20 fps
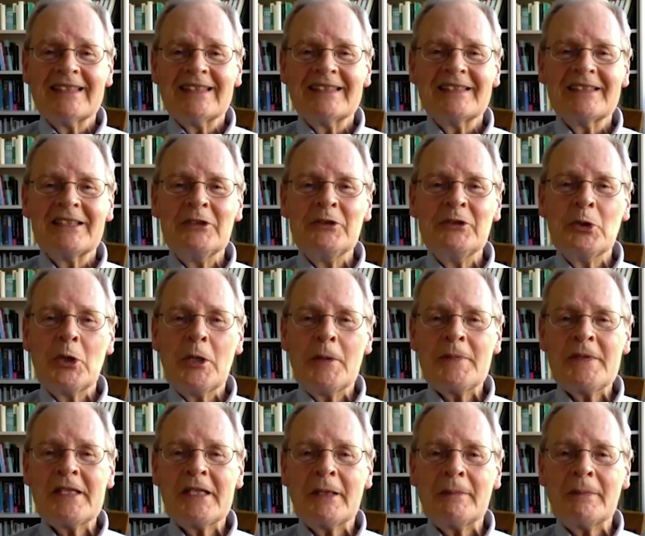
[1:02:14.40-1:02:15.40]
the
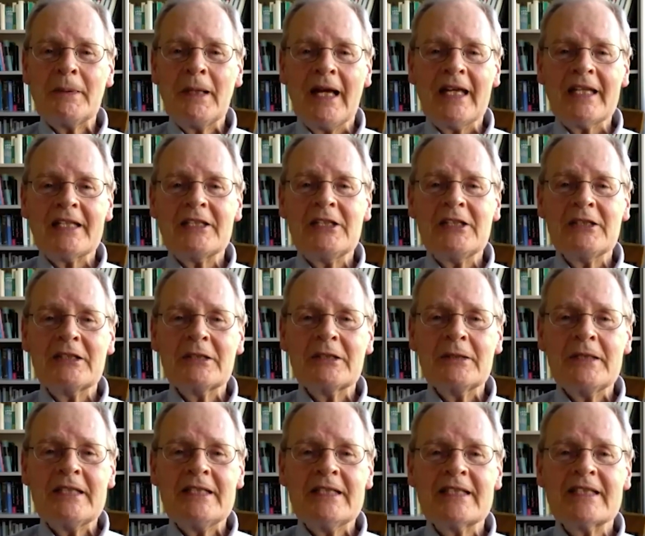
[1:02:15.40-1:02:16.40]
norms that apply to
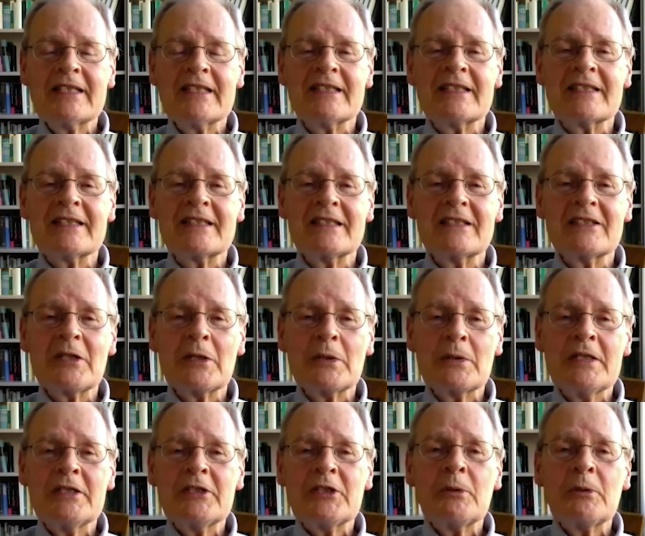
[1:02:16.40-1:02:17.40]
credences, and so
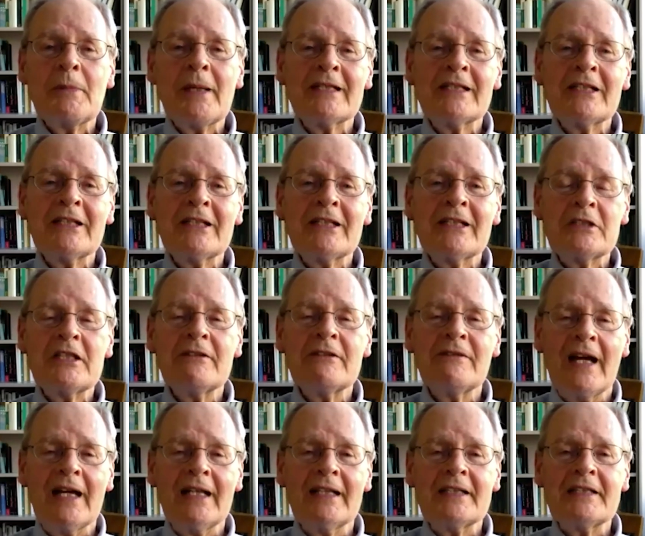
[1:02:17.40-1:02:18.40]
instrumentally good to
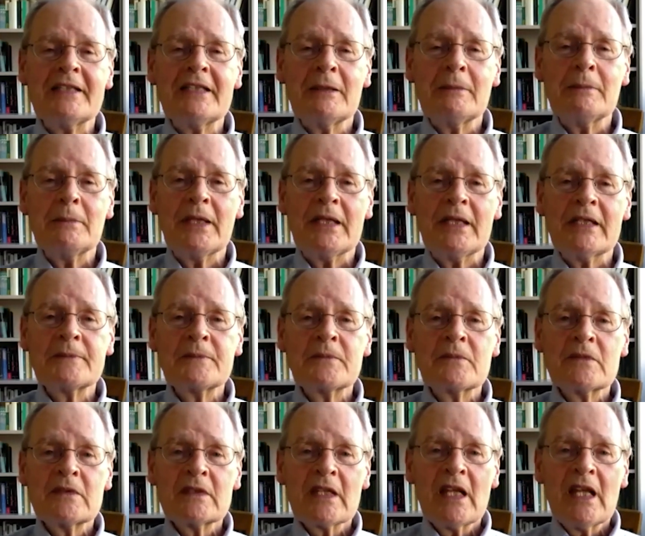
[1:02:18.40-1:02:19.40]
violate them. But
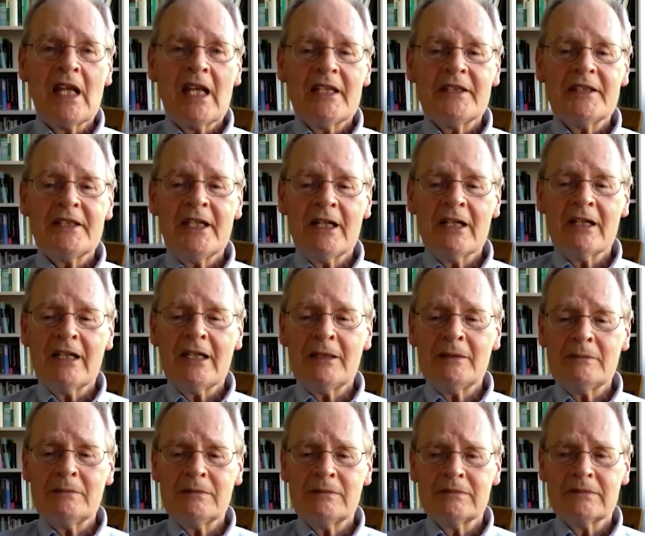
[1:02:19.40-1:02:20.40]
they're
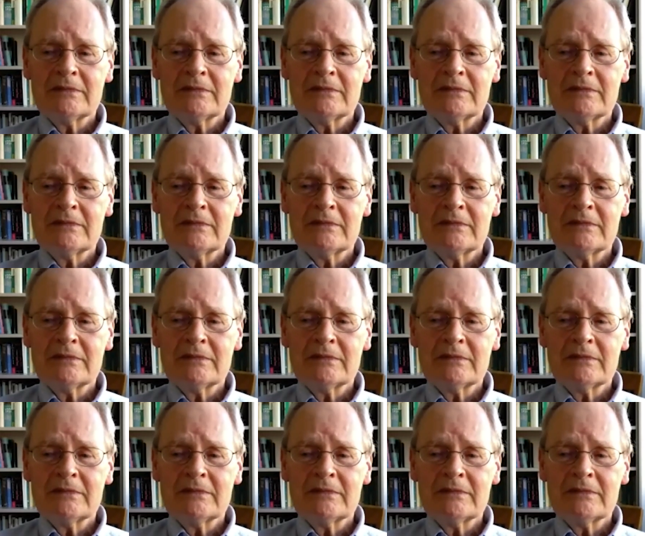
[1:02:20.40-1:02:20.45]
um,